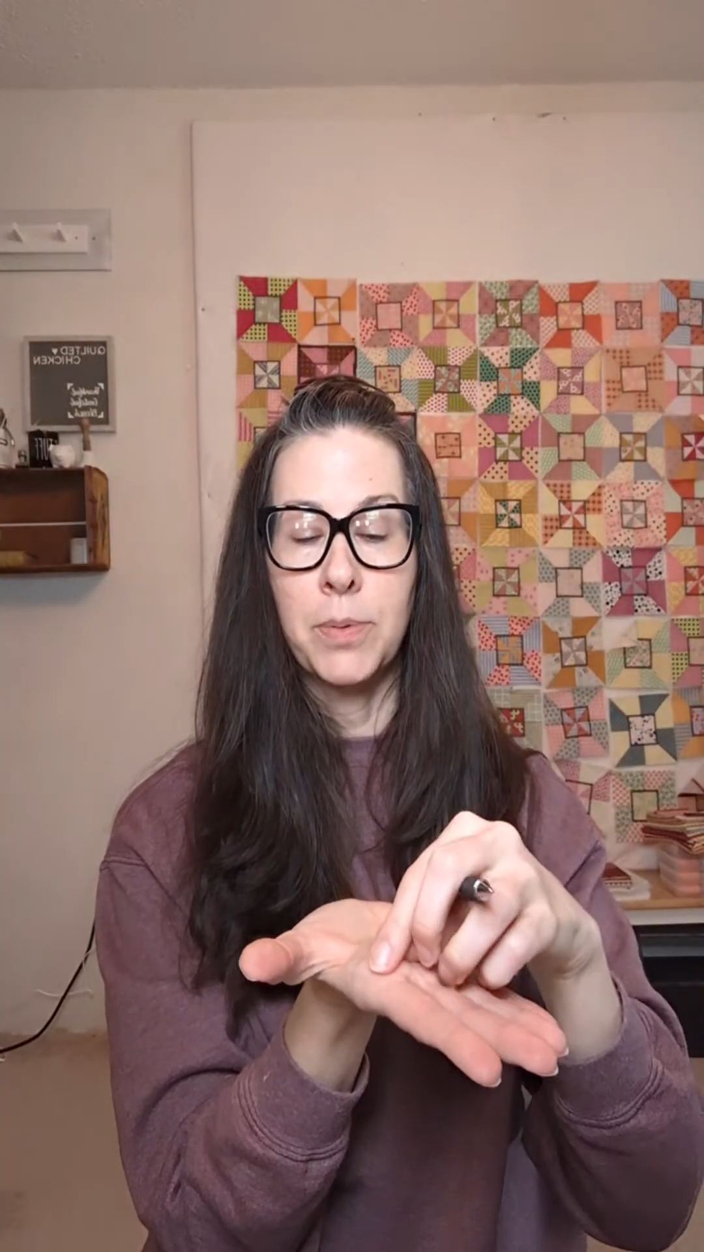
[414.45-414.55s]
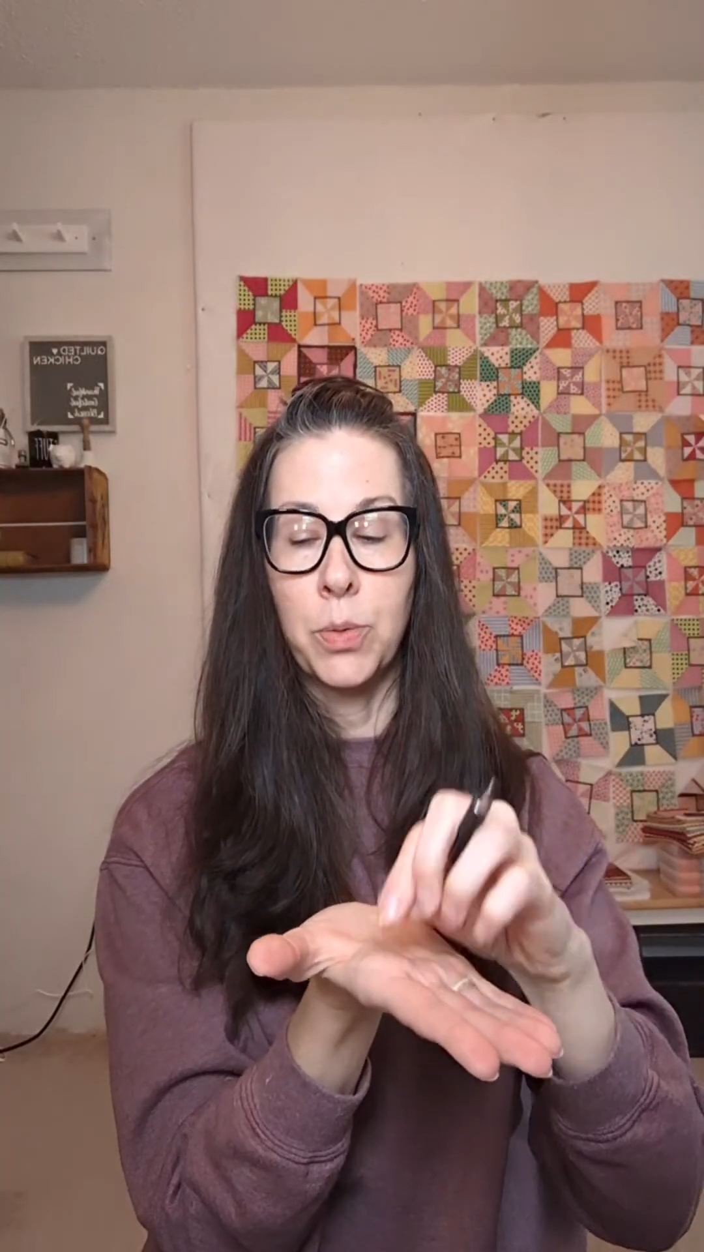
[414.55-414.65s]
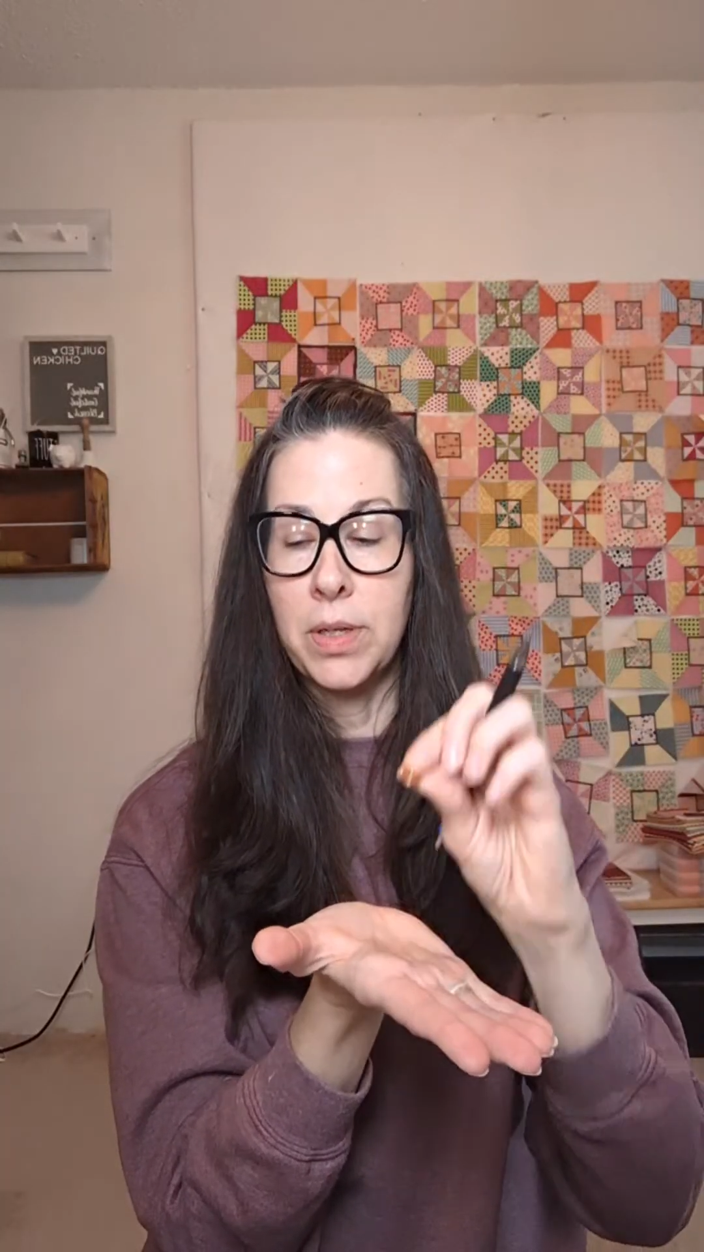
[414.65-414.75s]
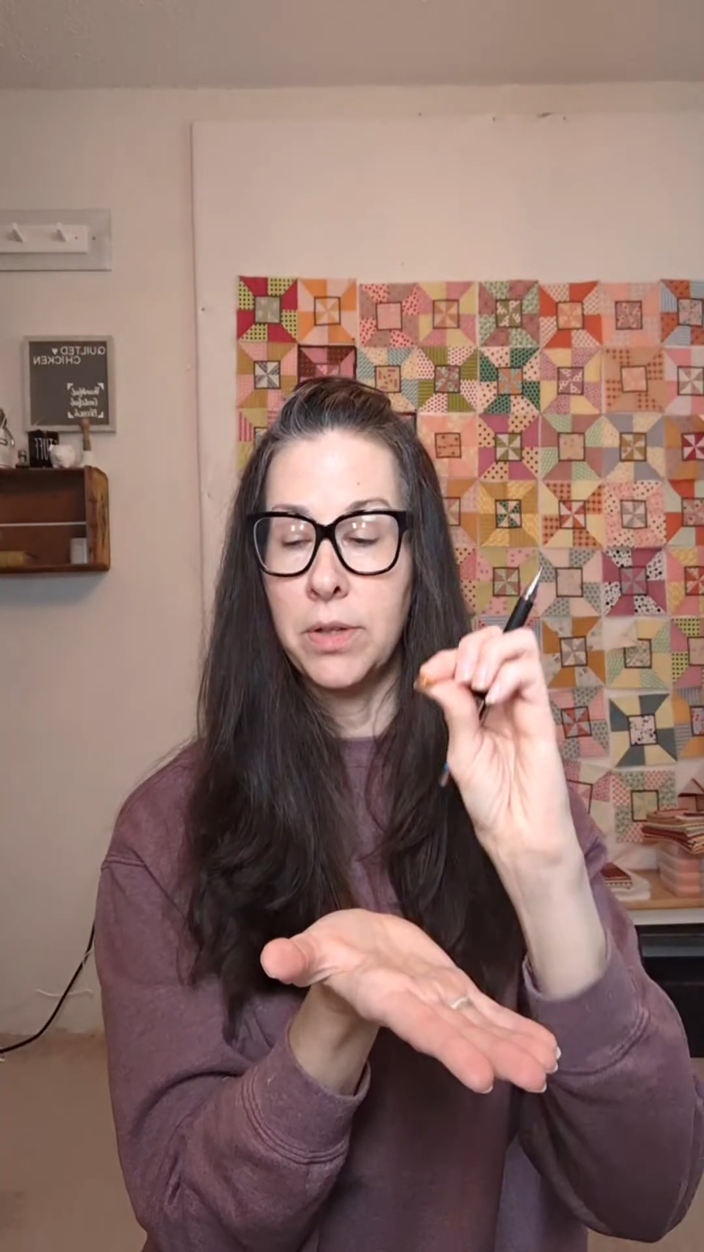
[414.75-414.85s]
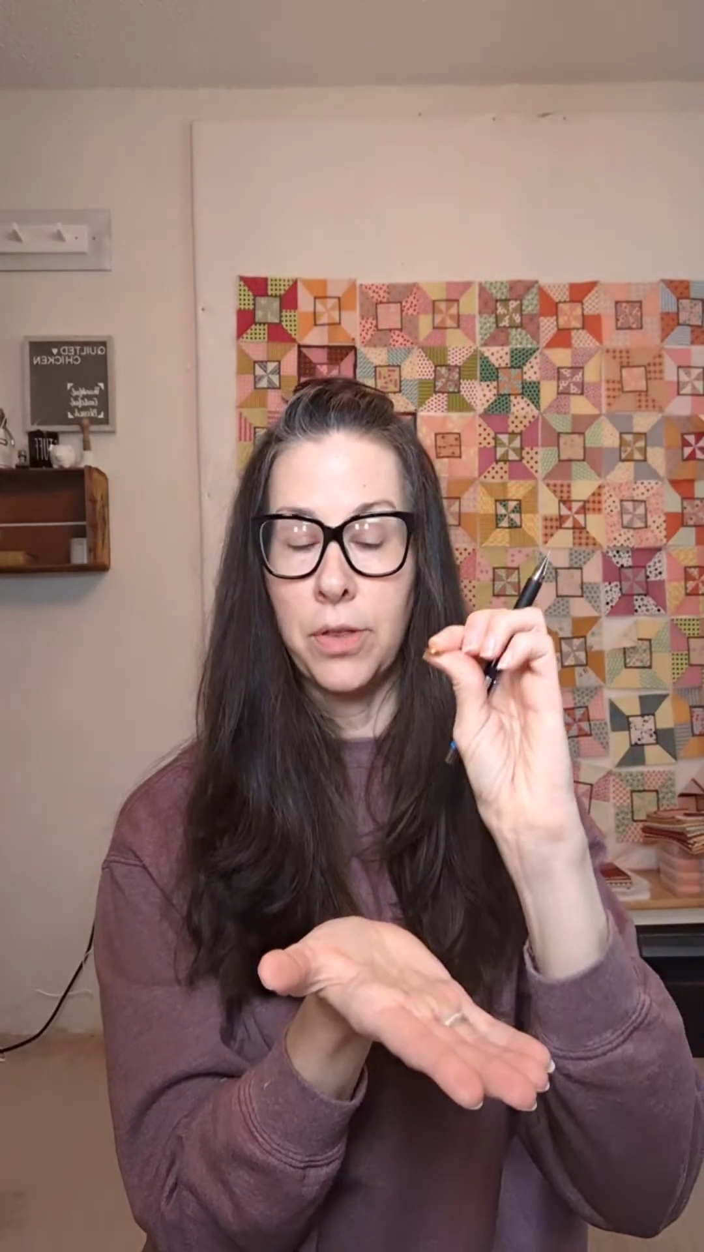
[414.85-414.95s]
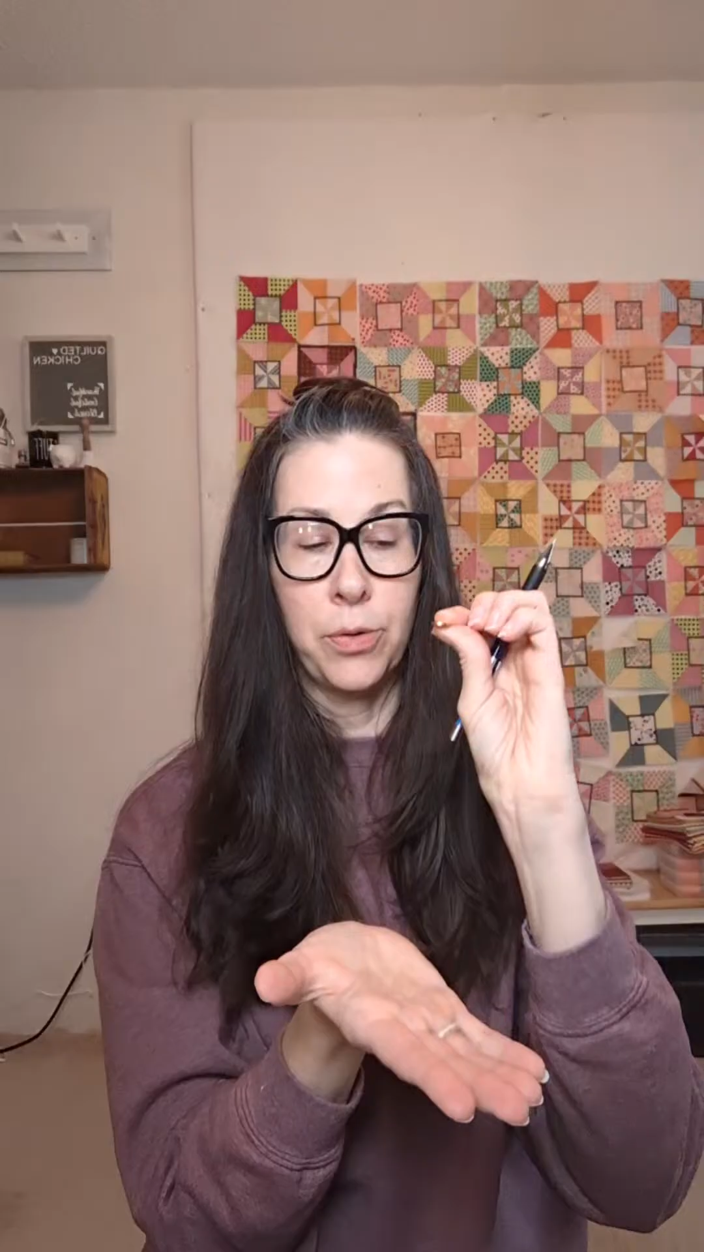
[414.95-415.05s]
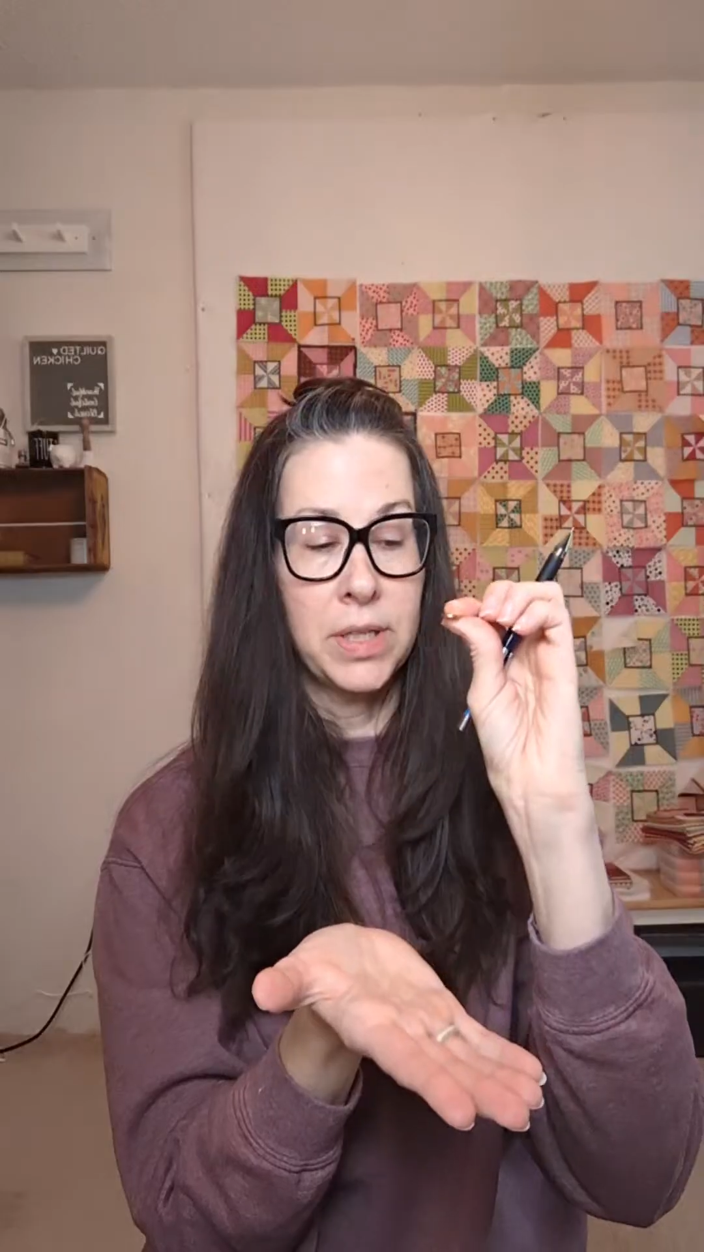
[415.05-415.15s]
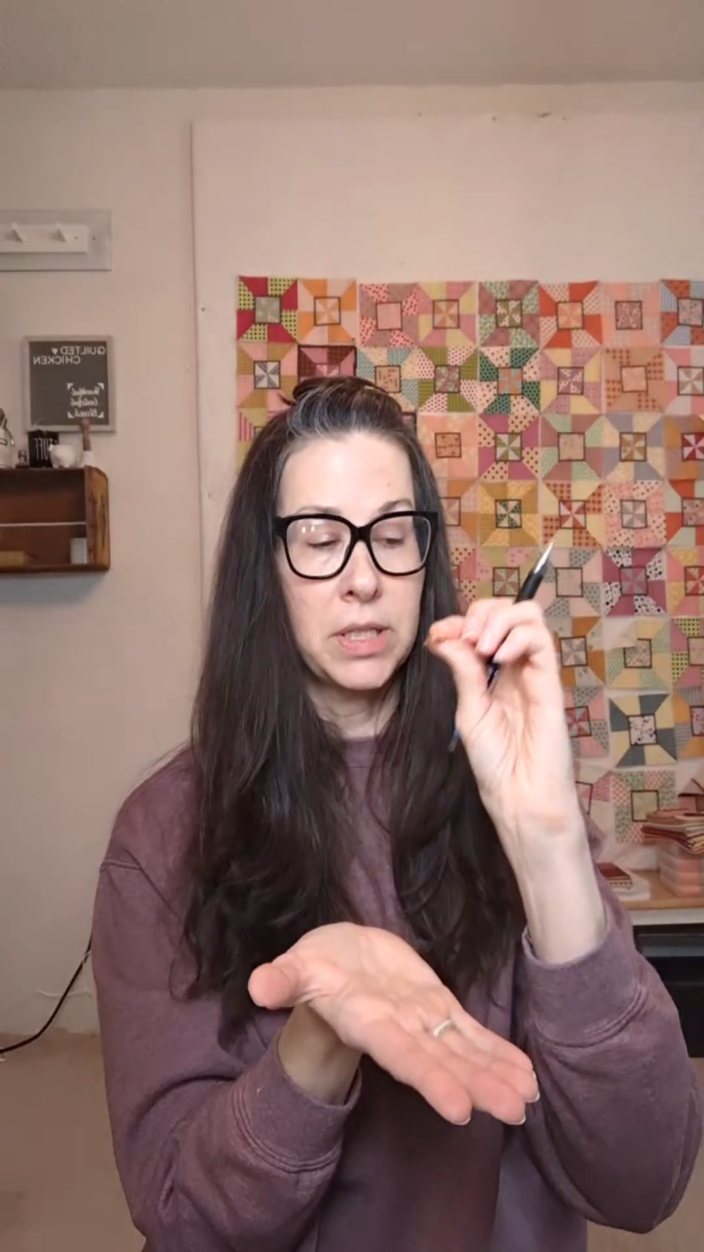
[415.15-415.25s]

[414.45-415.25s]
So there is a